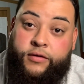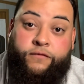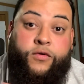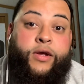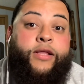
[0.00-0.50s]

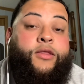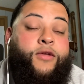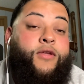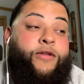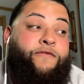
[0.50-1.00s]
If
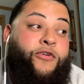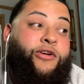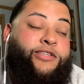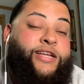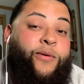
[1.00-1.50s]
you
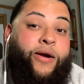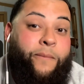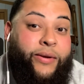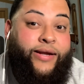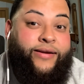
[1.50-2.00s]
understand what I
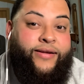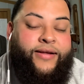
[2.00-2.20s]
mean.